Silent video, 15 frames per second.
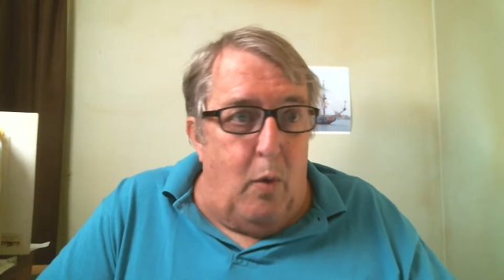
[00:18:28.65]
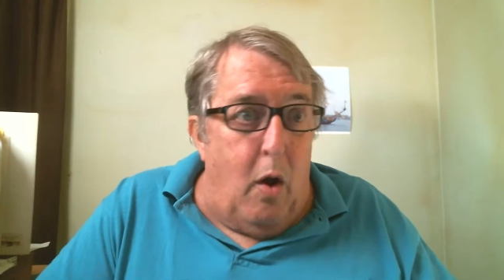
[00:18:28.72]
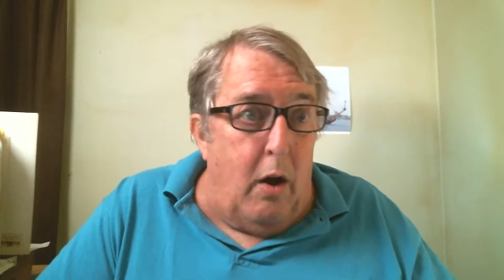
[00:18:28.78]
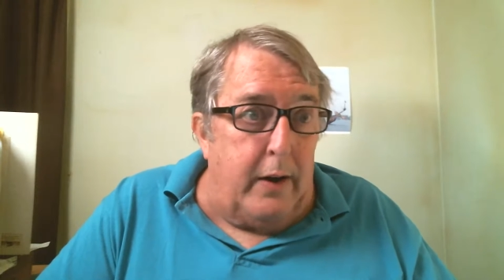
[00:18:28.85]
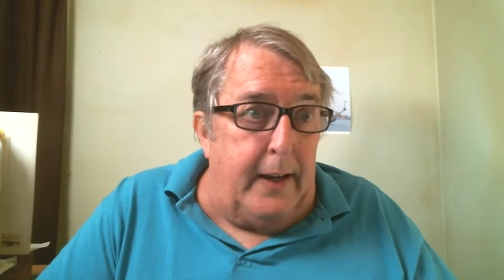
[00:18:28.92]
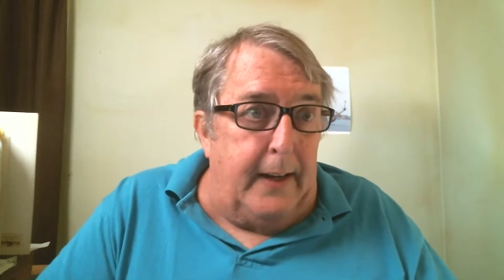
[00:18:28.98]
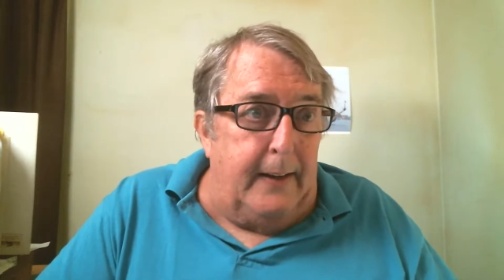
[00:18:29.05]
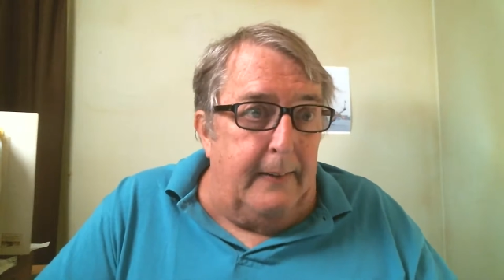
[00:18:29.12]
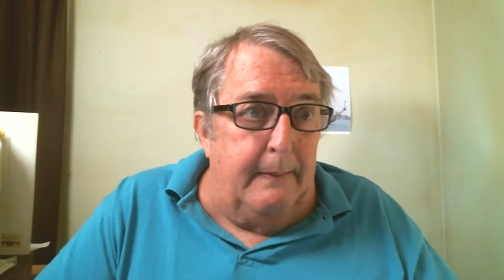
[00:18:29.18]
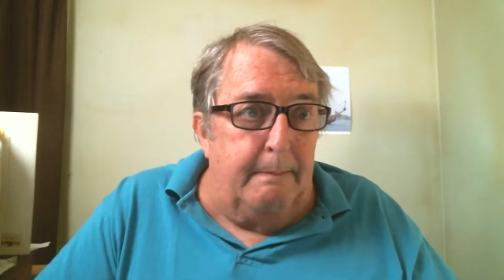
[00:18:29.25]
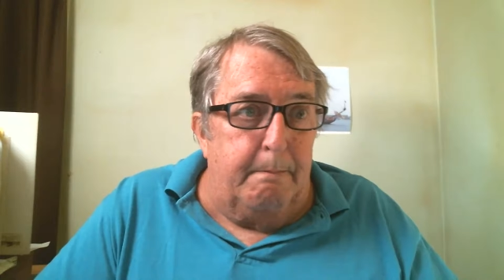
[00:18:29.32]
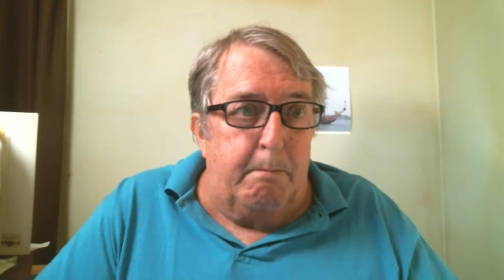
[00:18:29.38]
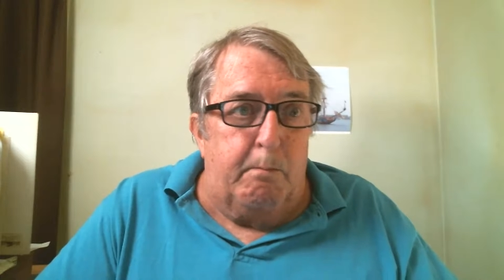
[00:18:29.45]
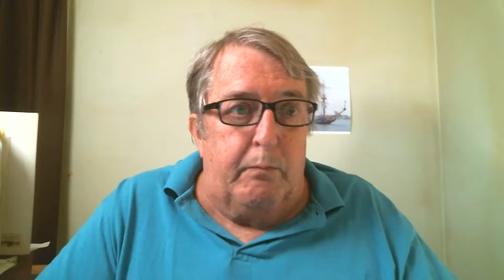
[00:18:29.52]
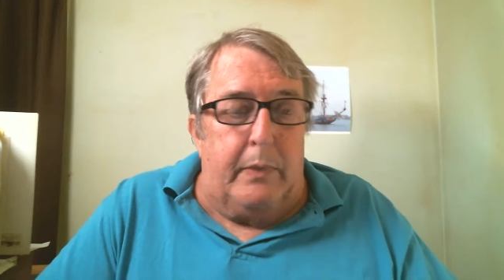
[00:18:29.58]
walking,
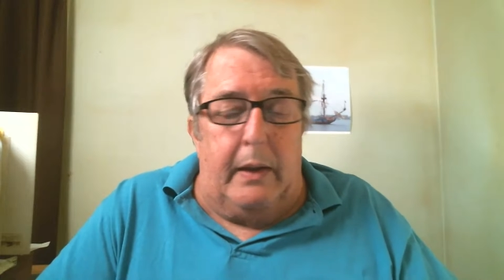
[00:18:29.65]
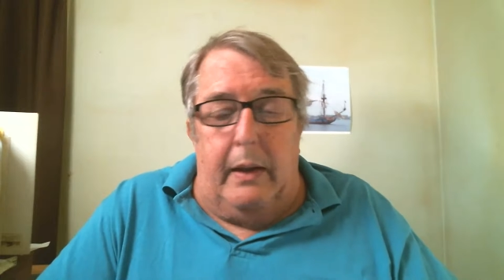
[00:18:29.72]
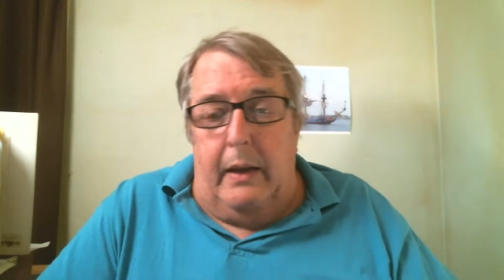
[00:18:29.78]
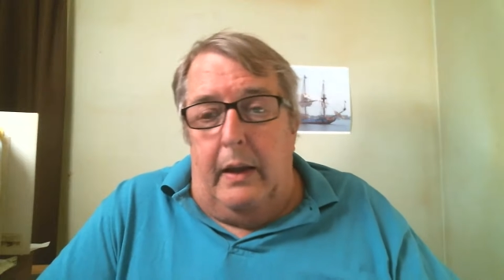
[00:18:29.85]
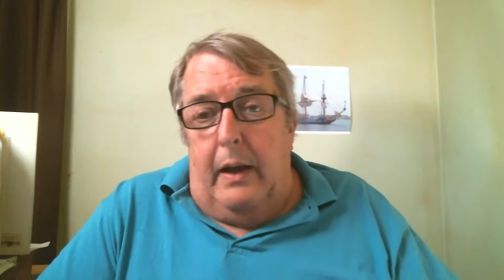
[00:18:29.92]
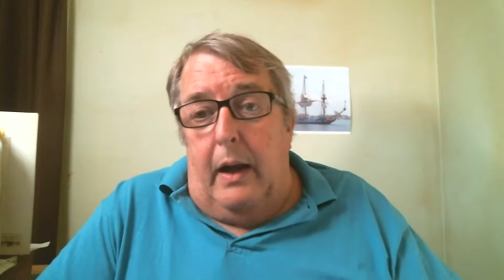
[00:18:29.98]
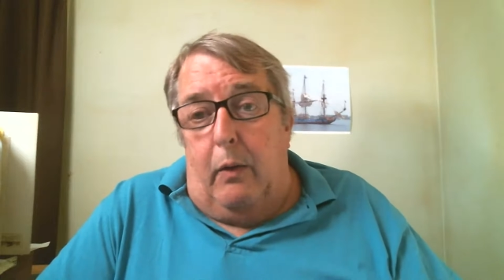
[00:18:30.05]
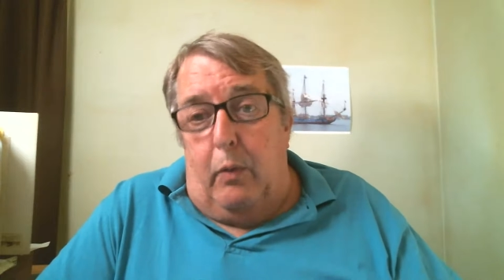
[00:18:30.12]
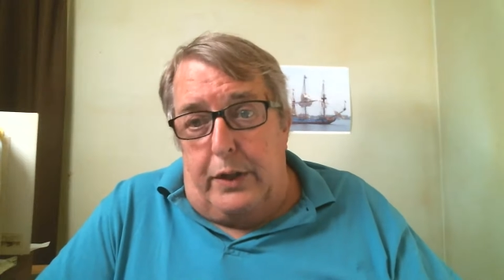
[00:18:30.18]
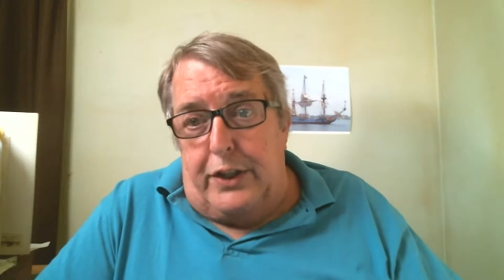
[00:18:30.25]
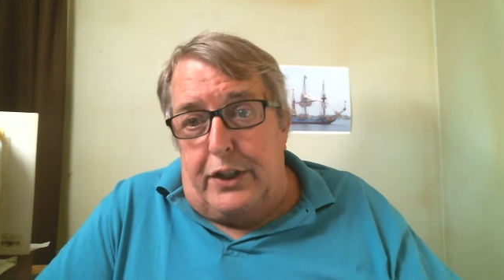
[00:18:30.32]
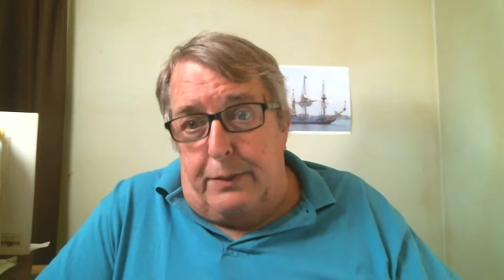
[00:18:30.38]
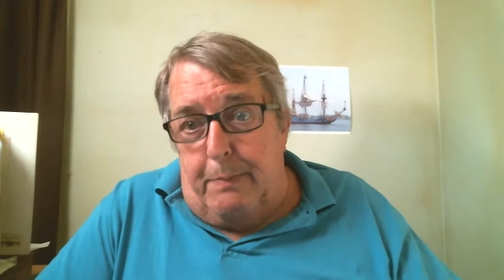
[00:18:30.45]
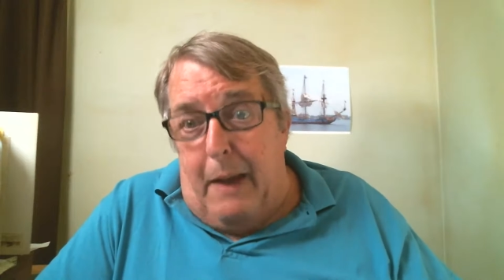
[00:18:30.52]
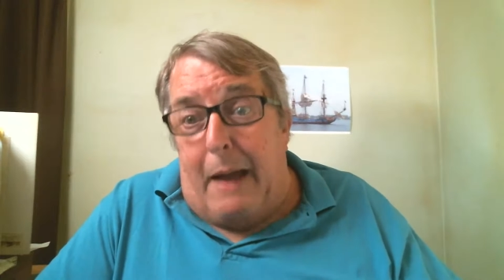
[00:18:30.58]

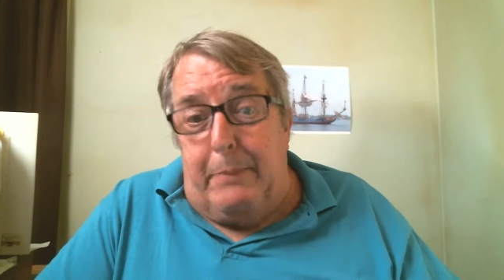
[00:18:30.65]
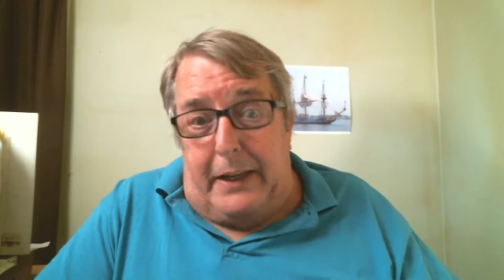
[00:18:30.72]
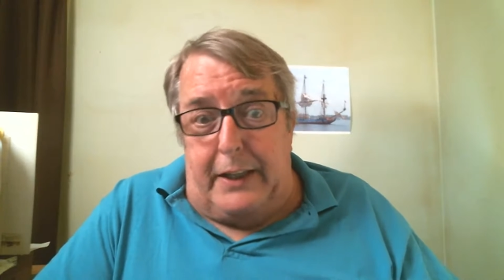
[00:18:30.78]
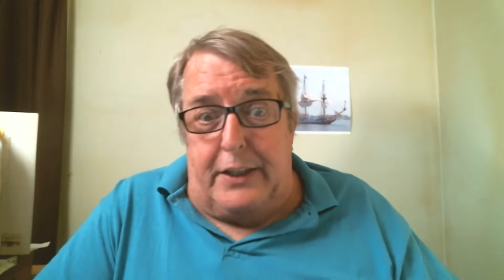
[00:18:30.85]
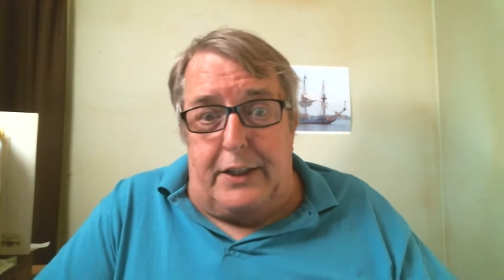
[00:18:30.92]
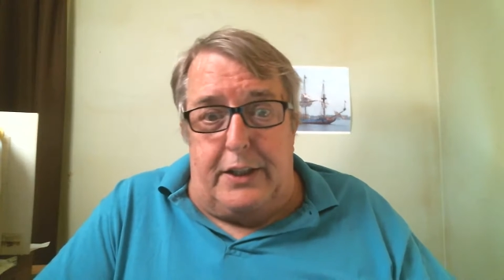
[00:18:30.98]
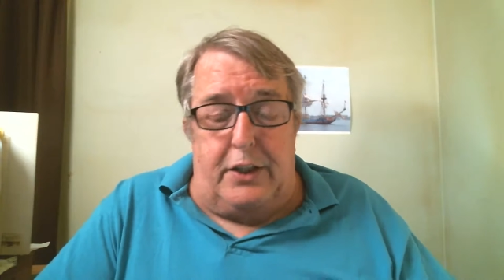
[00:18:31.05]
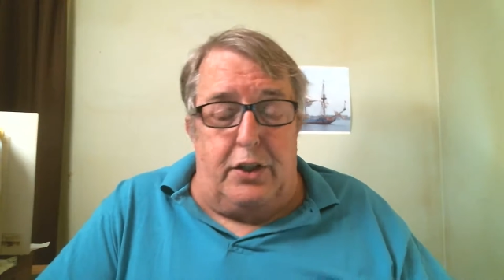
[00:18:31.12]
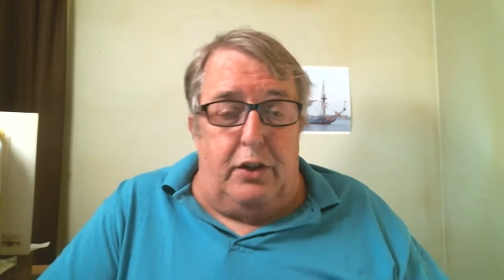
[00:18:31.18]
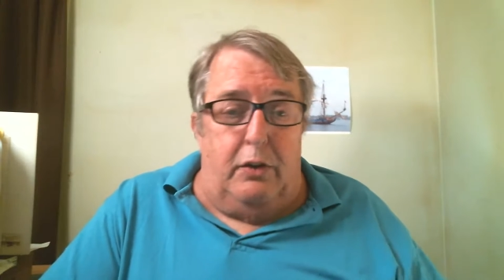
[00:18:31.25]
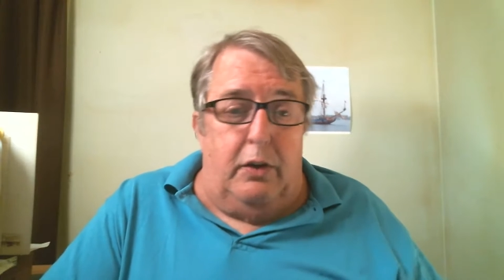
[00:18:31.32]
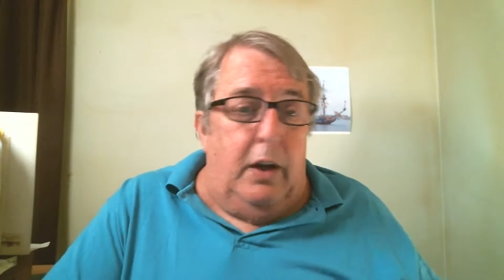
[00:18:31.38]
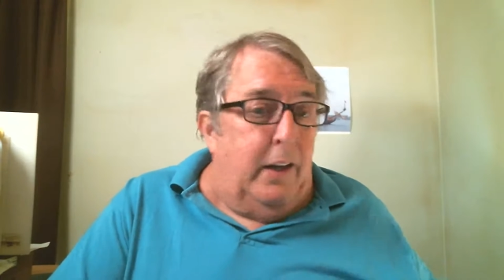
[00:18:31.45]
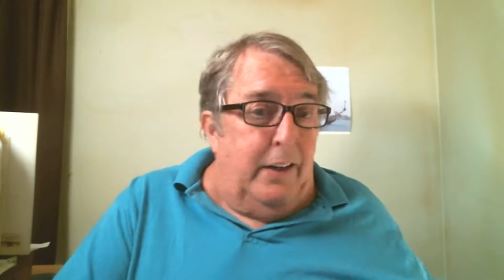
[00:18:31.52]
which is my biggest issue.